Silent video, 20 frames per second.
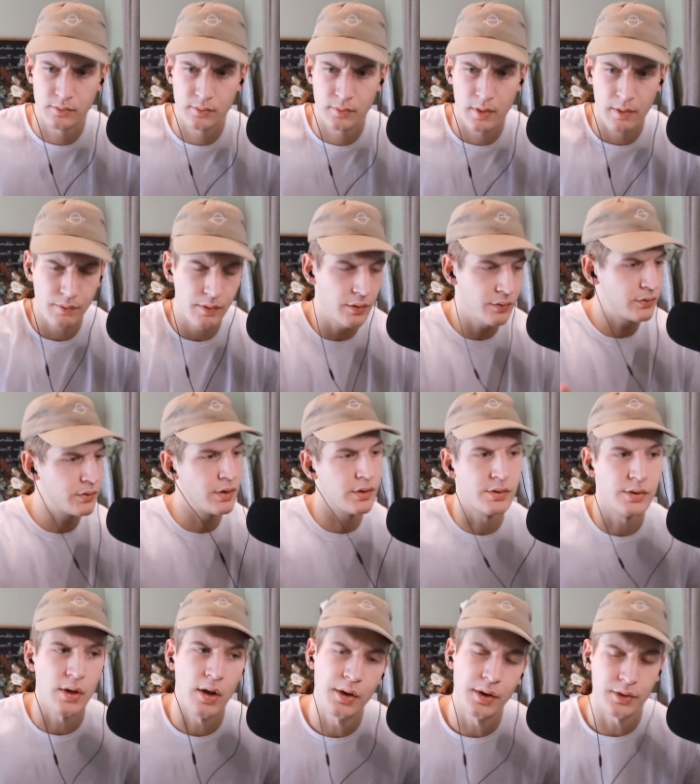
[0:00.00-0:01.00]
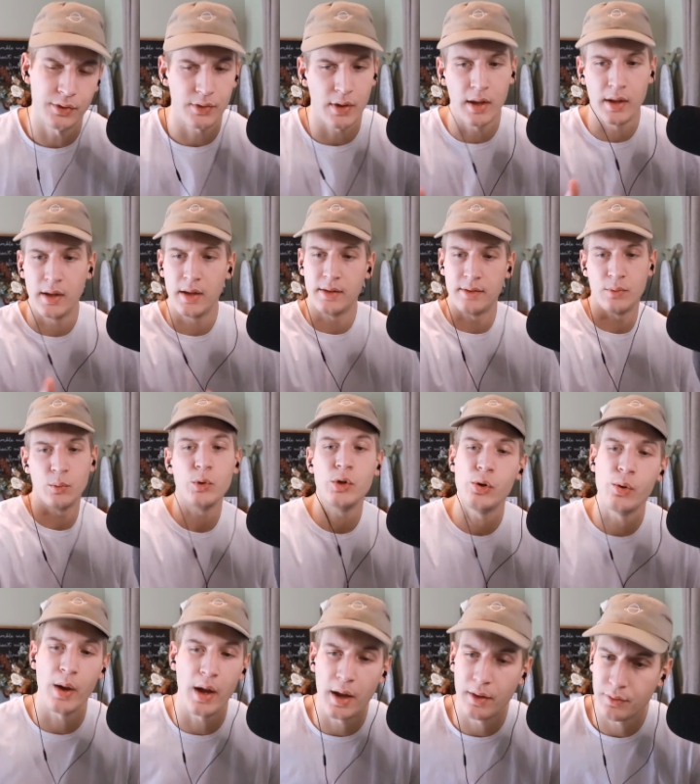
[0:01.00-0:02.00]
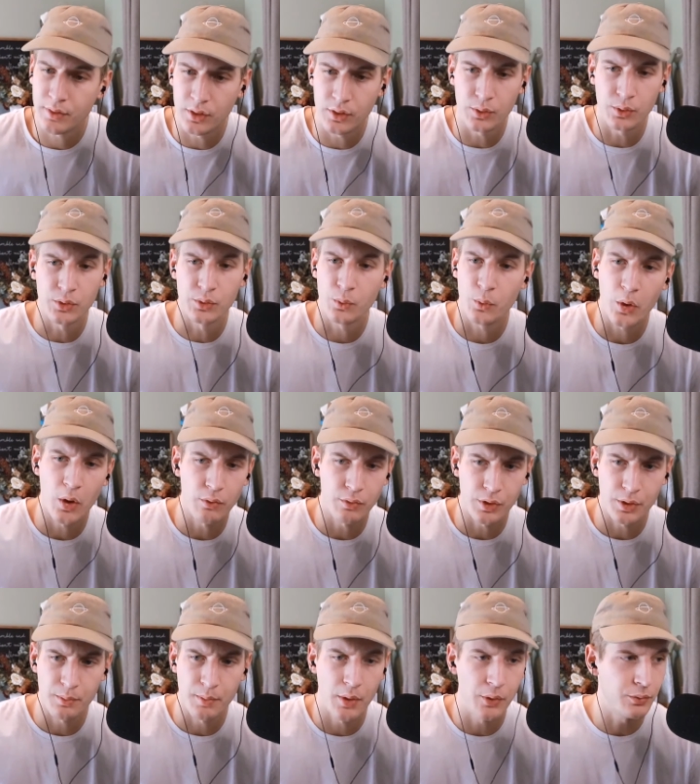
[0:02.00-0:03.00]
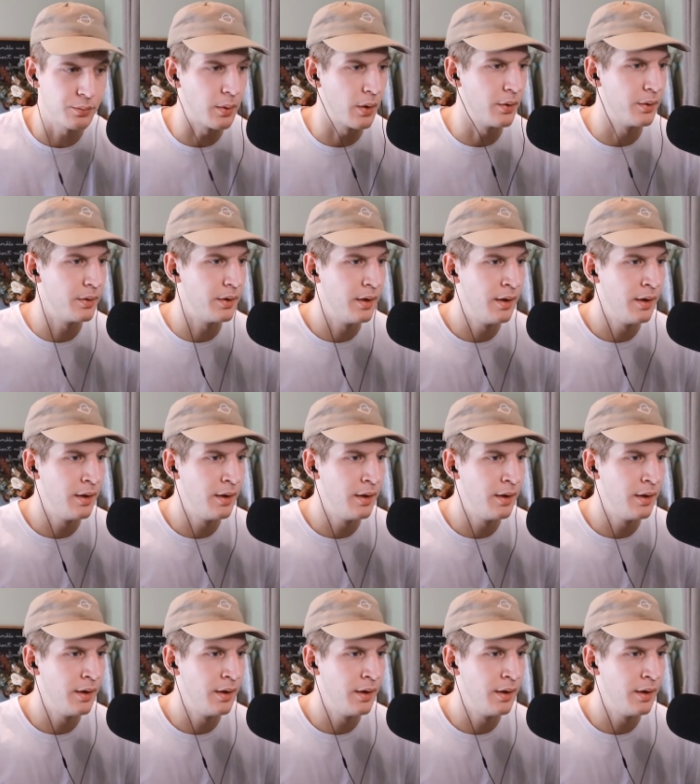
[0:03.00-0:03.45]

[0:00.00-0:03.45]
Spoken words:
It feels dishonest. It's what you have to do to grow for the most part,